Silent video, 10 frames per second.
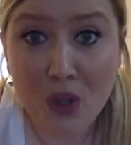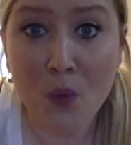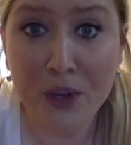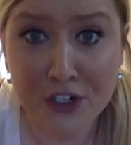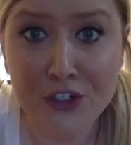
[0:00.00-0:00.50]

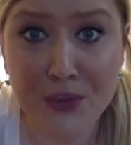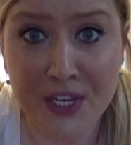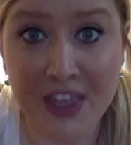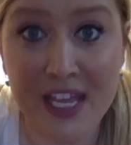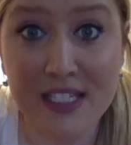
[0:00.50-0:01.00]
when you're
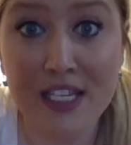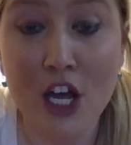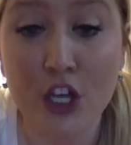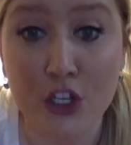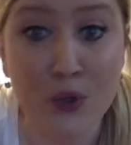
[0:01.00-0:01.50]
doing this,
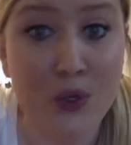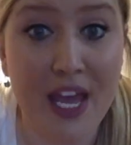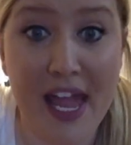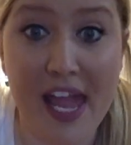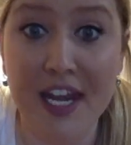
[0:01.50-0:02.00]
you
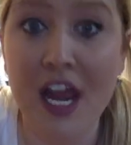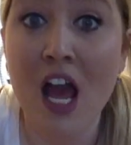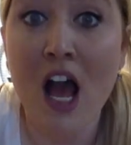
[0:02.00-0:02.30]
can